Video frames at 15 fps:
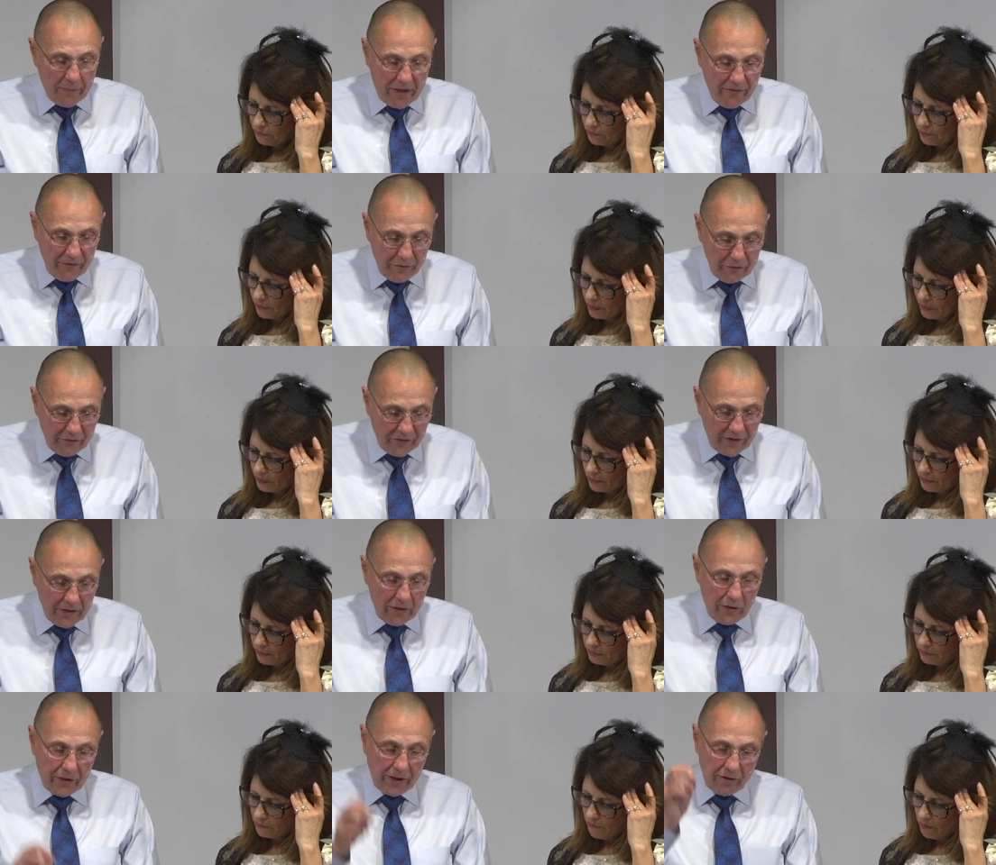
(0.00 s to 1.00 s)
Speaker 1: be
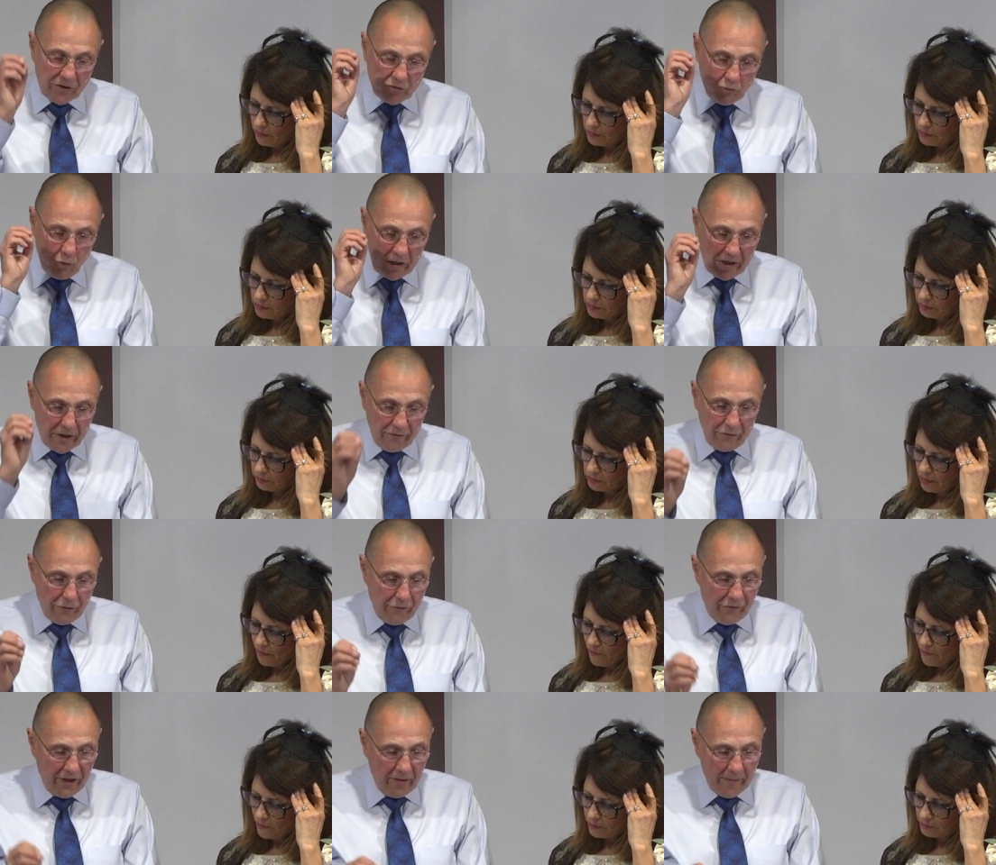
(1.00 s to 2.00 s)
fulfilled. Here is one of the
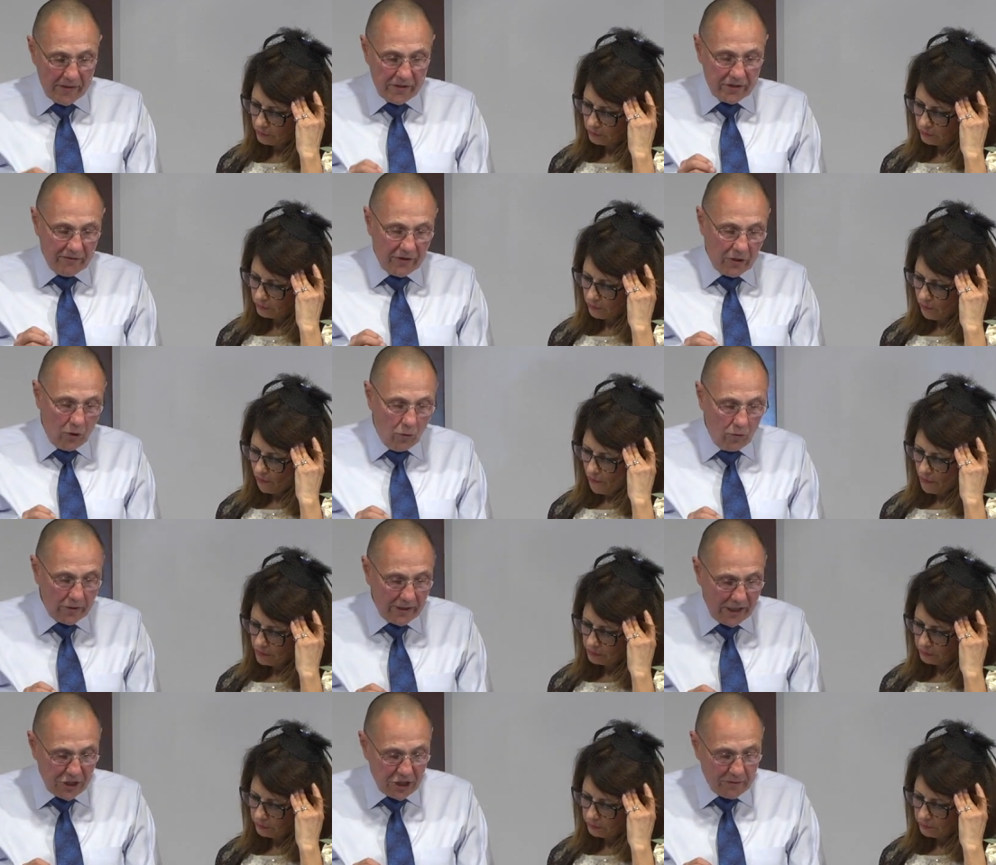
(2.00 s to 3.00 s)
fulfillments of the Old
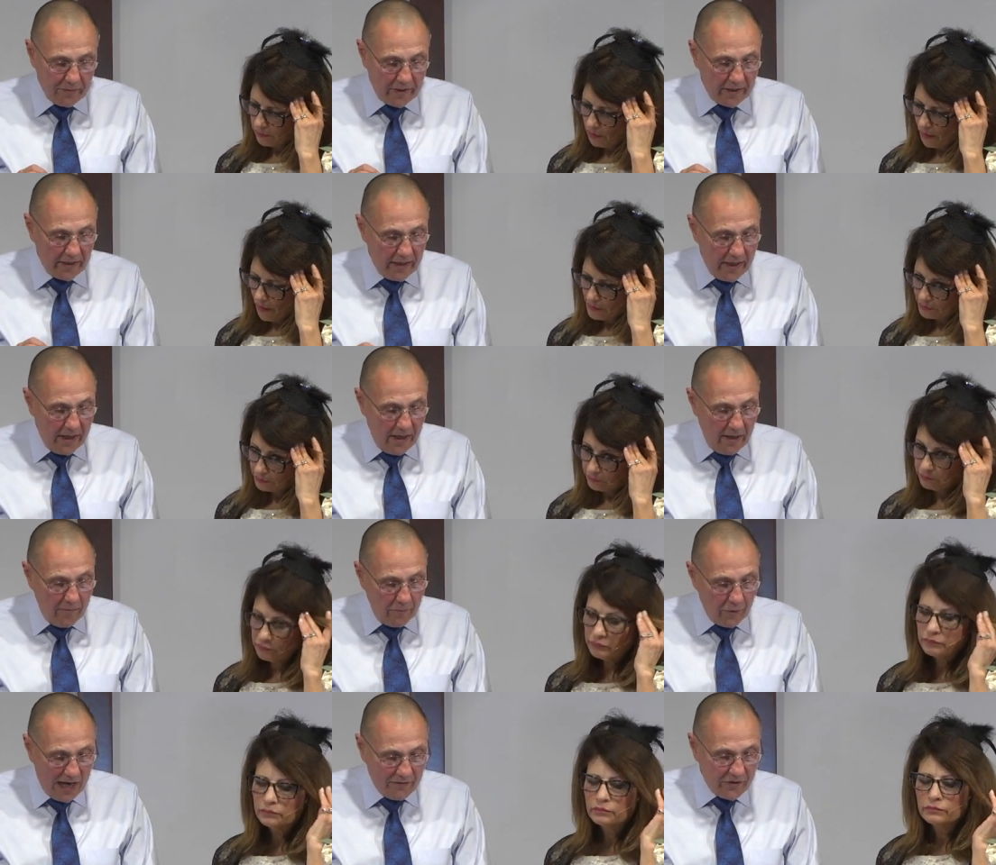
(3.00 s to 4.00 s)
Testament
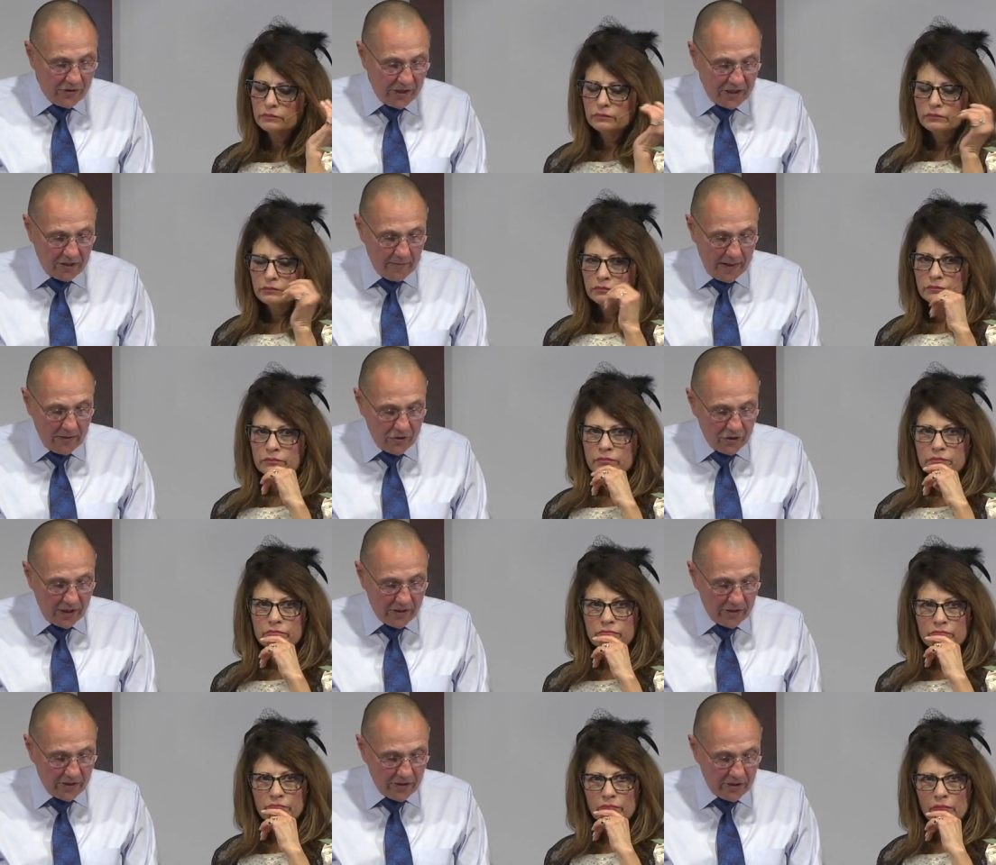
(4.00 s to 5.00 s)
prophecies about
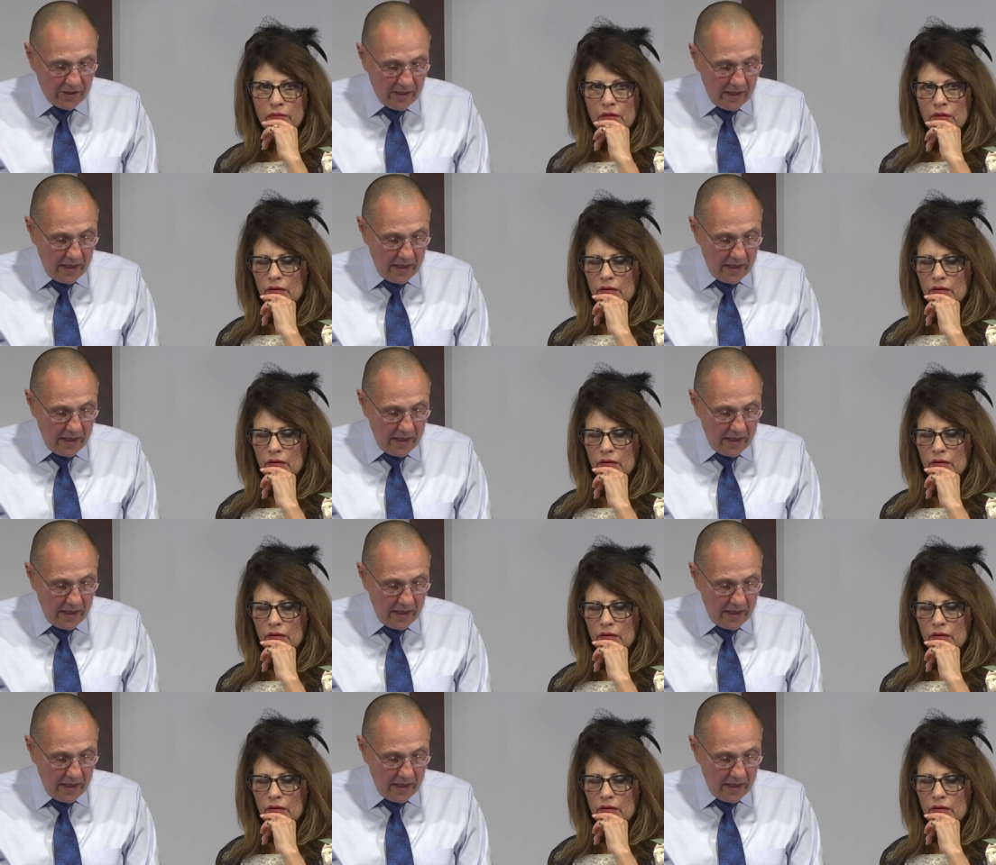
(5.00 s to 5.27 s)
Jesus.